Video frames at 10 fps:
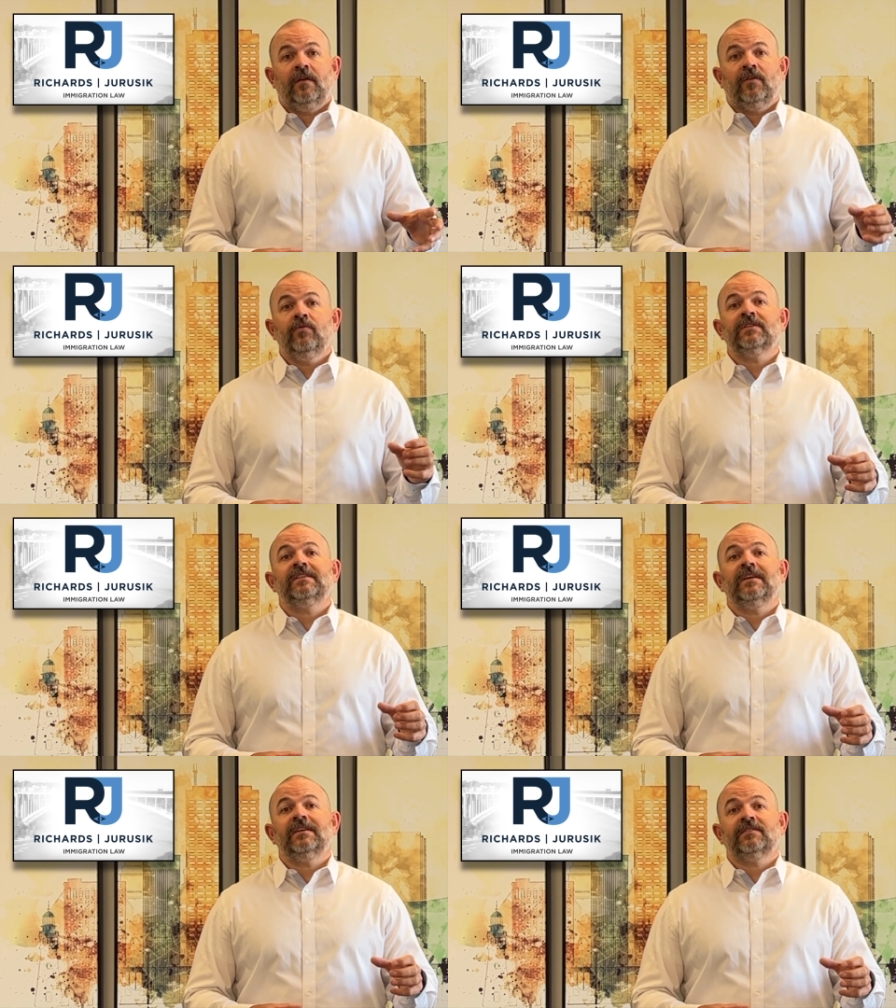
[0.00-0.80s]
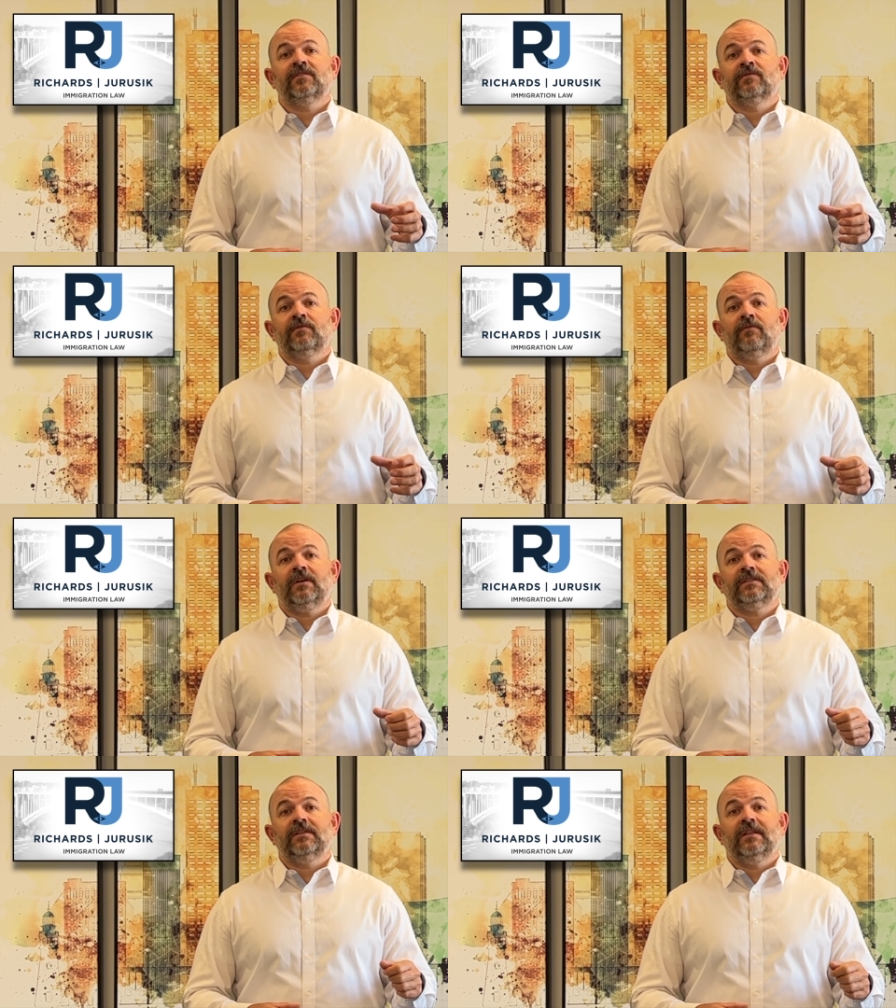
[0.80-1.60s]
USCIS has
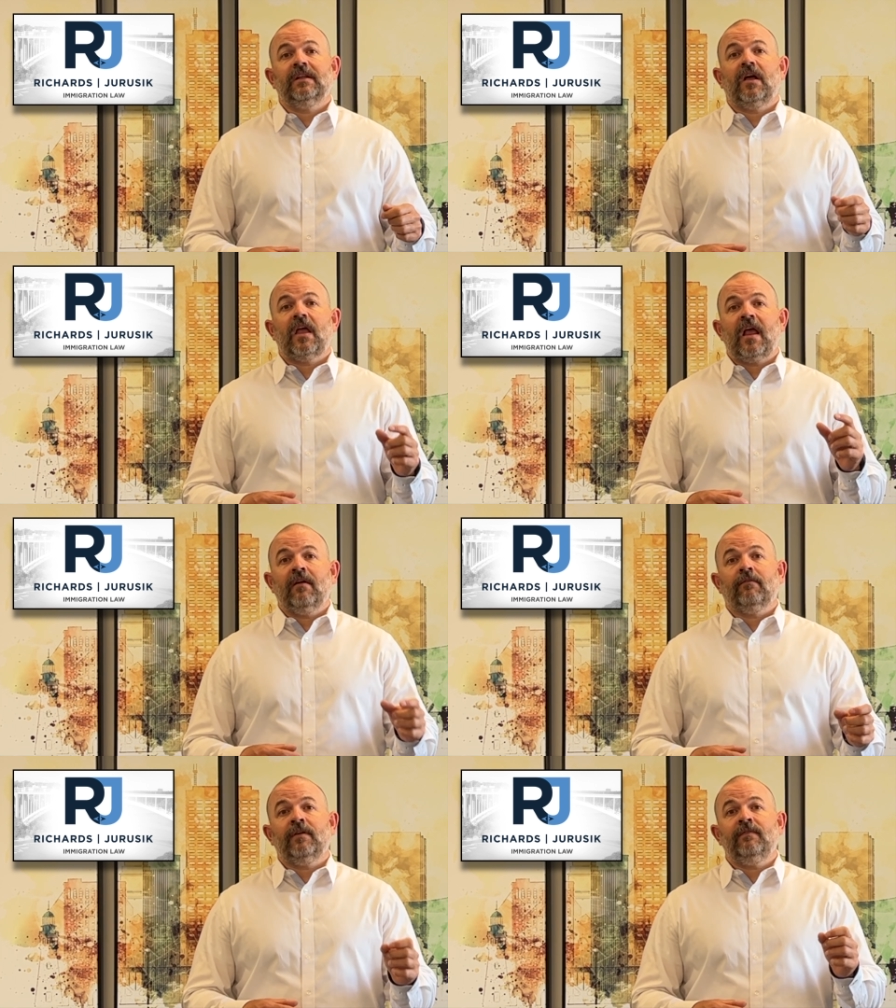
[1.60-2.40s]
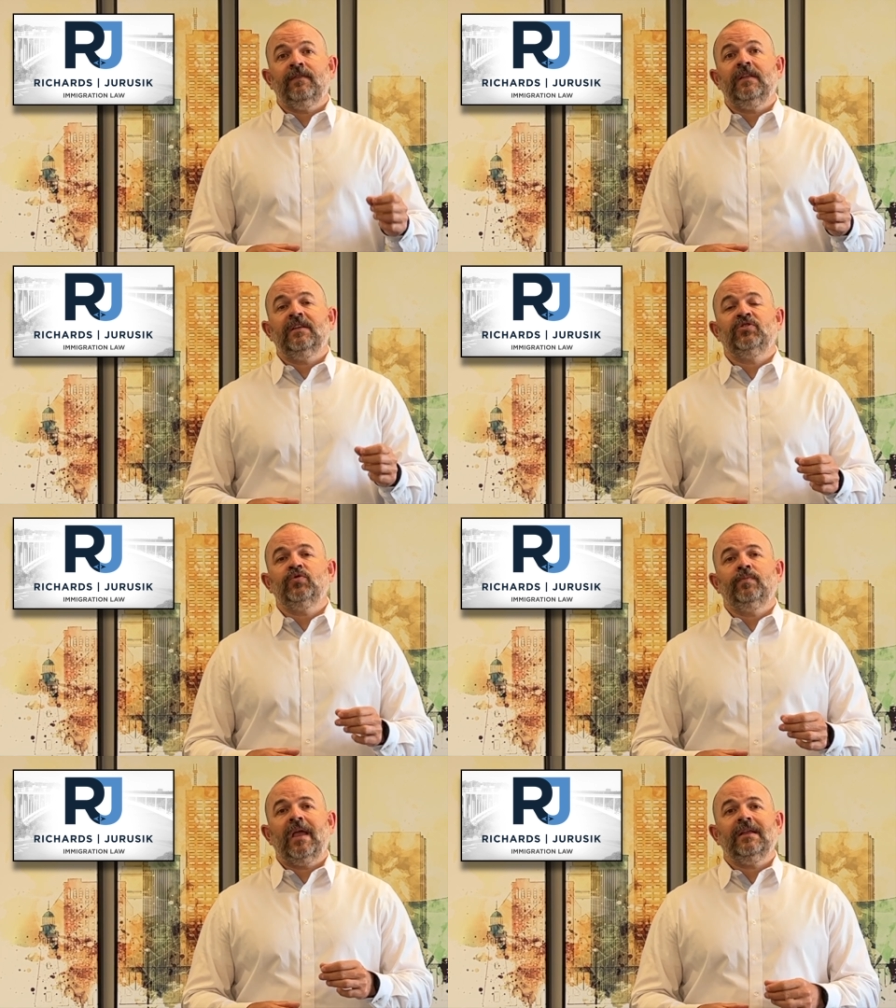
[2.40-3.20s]
requested that every fee that you
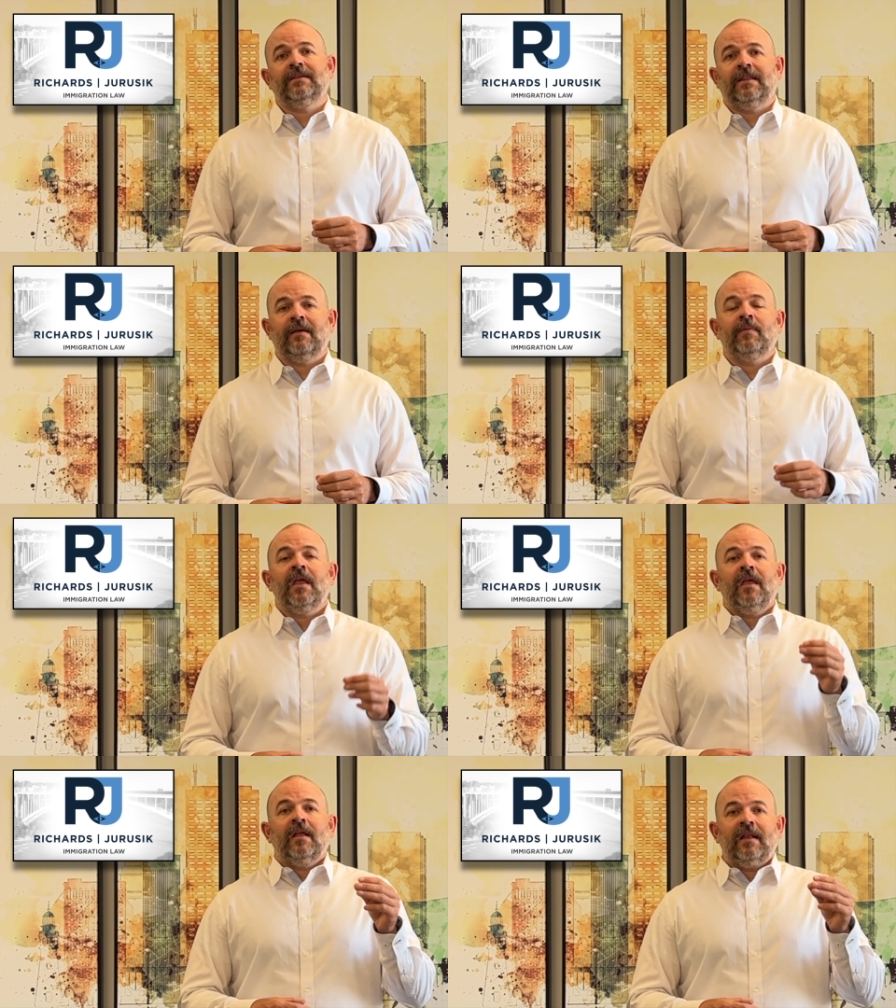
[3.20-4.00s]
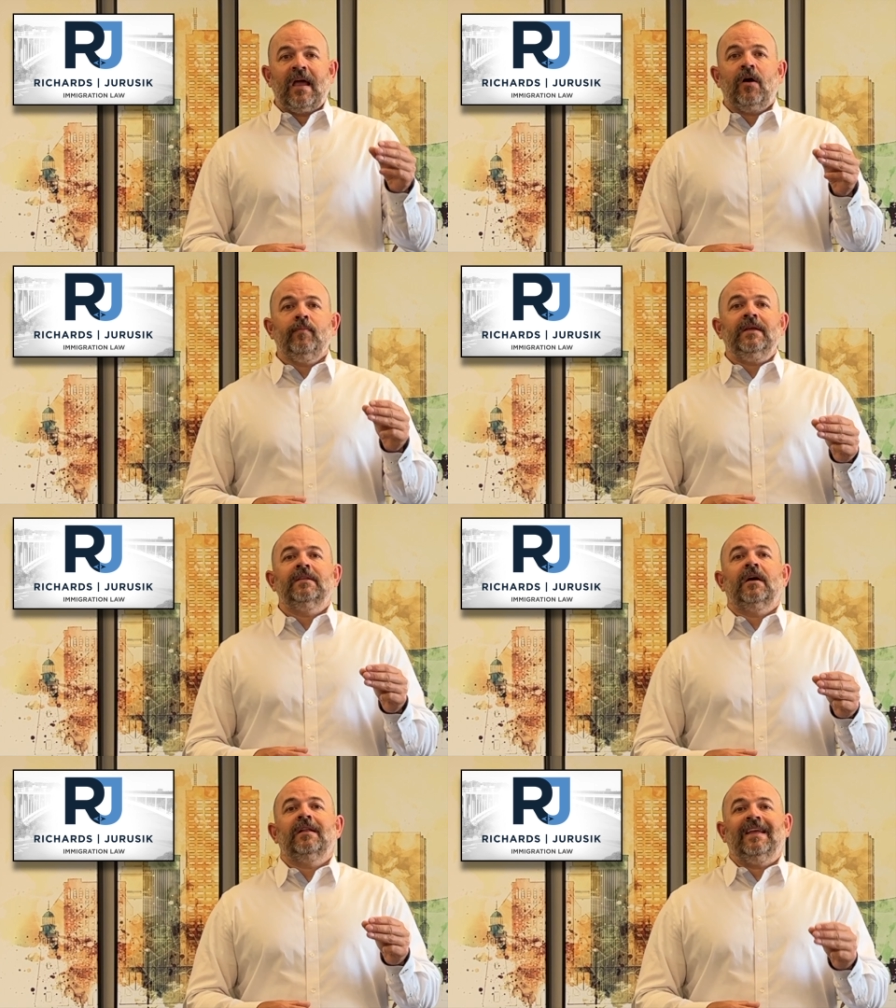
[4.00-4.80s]
pay to them now be
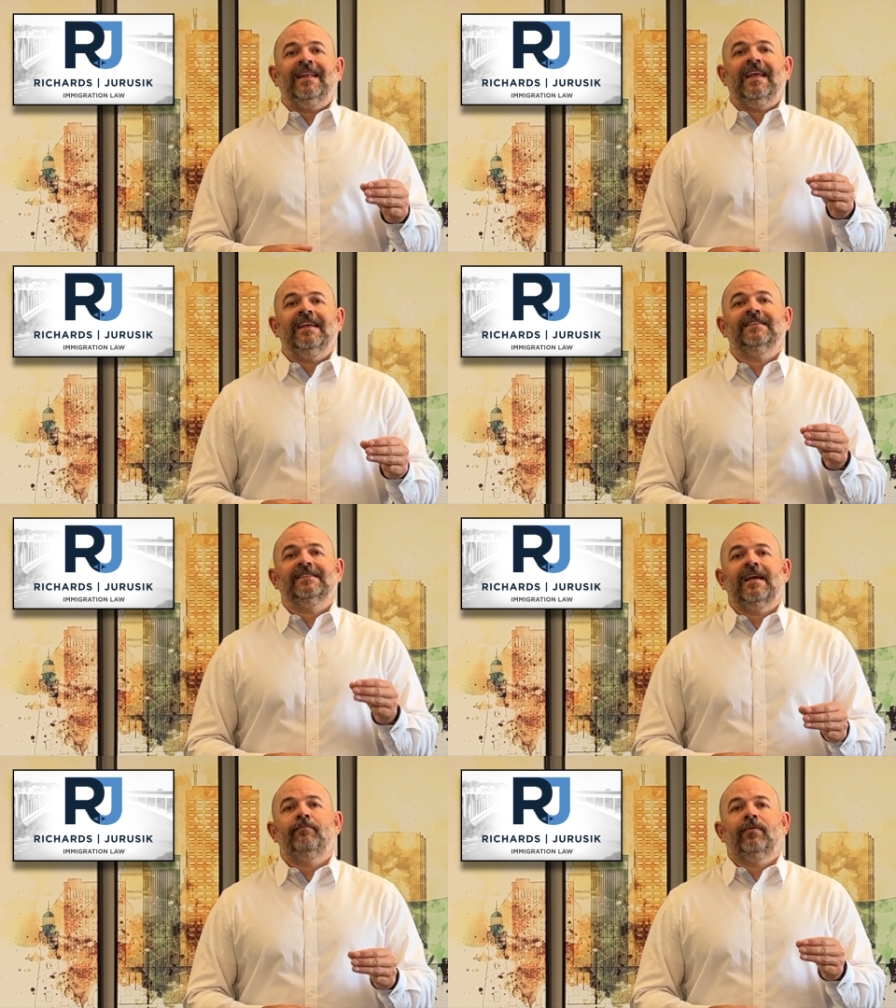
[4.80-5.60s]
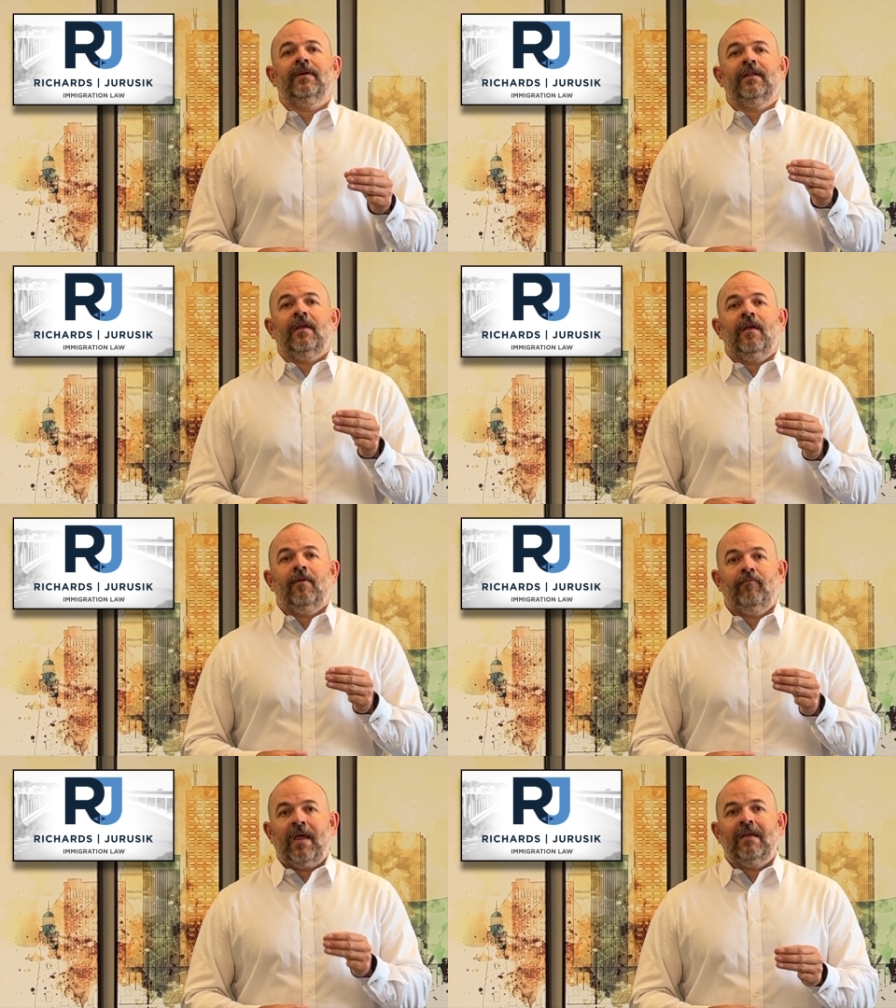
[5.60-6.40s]
done in a separate
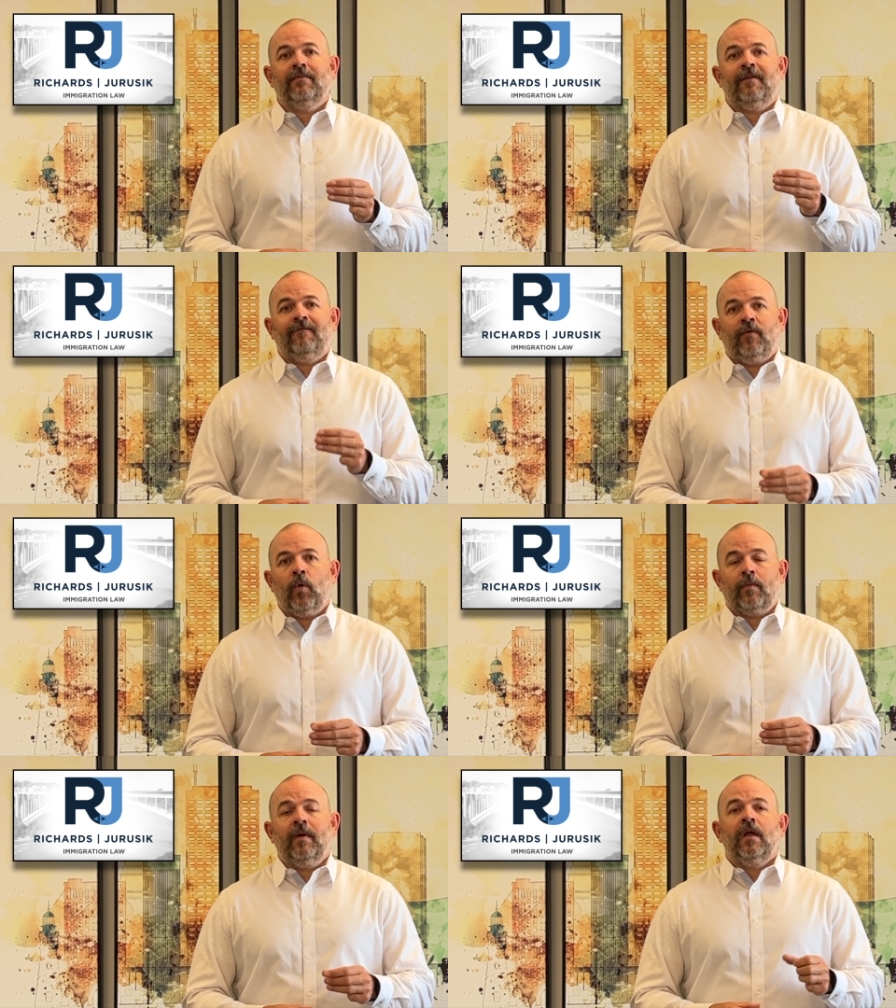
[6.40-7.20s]
payment form.